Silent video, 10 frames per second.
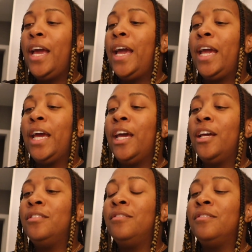
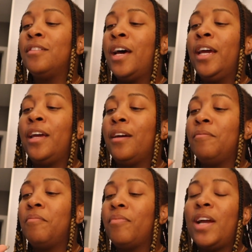and like,
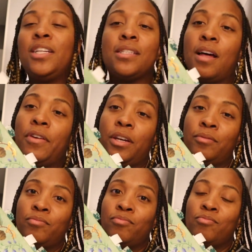I just love
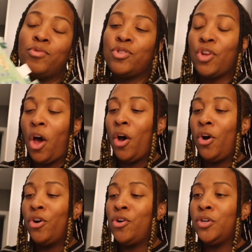it.
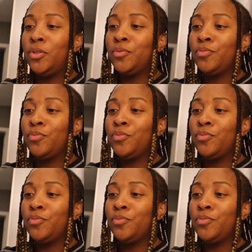So